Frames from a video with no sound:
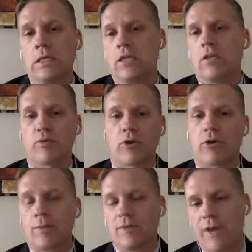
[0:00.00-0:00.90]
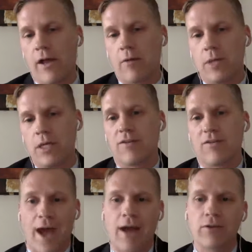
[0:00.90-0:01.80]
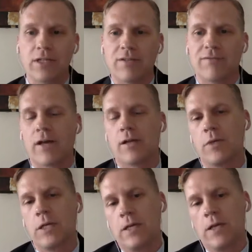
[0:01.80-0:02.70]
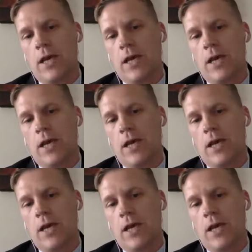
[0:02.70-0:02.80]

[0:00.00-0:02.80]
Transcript: into program development, into faculty development.